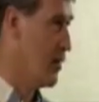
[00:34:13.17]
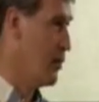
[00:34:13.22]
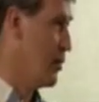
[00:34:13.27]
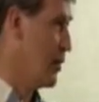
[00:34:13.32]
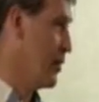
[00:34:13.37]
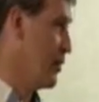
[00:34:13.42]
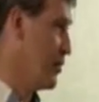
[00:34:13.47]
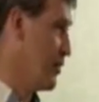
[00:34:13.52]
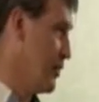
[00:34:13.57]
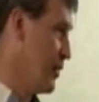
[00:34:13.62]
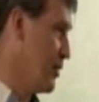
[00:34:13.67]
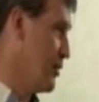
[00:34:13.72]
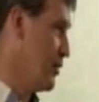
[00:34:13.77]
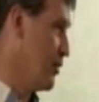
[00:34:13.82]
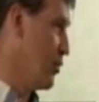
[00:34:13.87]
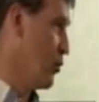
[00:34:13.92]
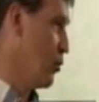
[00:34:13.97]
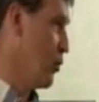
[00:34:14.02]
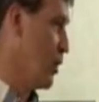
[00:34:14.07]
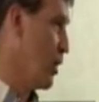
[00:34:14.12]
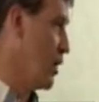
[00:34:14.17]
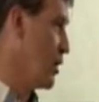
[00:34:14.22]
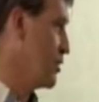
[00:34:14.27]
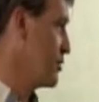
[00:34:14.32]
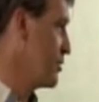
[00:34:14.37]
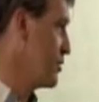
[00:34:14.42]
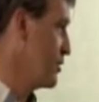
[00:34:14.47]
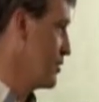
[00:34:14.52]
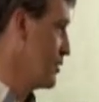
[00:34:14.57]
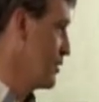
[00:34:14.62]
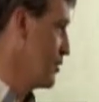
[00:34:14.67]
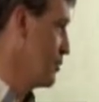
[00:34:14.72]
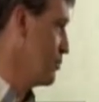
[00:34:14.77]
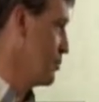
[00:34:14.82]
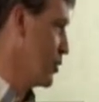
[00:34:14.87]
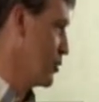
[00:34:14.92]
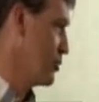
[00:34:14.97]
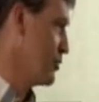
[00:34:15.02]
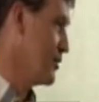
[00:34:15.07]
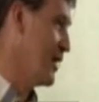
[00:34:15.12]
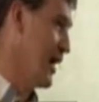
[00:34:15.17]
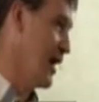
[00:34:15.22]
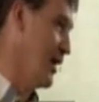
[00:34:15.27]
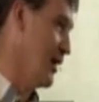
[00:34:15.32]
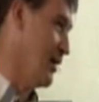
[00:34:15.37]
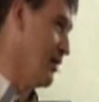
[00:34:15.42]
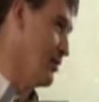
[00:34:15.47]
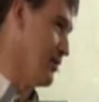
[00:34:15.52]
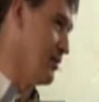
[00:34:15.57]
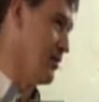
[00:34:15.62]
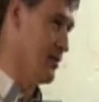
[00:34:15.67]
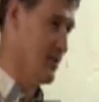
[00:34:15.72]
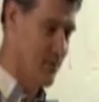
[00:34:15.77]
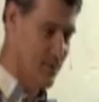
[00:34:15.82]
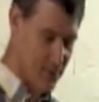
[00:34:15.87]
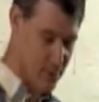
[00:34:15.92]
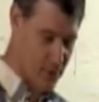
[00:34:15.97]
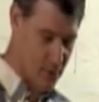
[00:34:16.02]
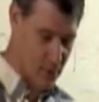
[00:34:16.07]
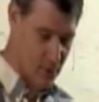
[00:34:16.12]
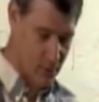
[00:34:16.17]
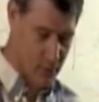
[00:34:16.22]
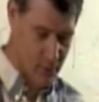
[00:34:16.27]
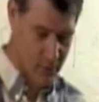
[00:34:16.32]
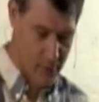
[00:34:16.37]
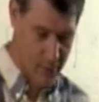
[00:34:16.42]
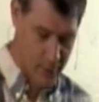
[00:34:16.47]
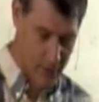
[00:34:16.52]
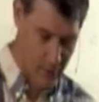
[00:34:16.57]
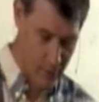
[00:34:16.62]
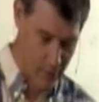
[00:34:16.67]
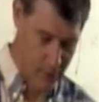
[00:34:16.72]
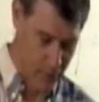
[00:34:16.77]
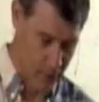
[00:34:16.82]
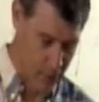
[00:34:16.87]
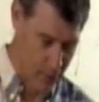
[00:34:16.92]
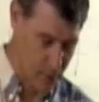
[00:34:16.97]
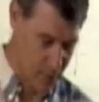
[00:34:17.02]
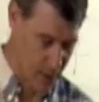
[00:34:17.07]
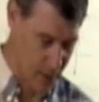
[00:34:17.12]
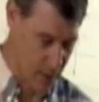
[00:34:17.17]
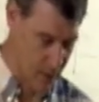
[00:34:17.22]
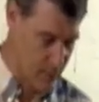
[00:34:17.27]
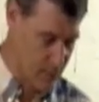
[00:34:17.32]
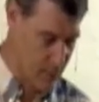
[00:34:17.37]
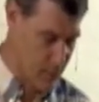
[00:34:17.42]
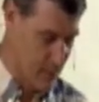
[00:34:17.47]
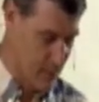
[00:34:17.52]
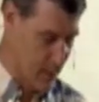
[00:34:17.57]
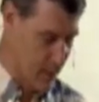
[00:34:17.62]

Apparently they took walks most days. So they were good buddies.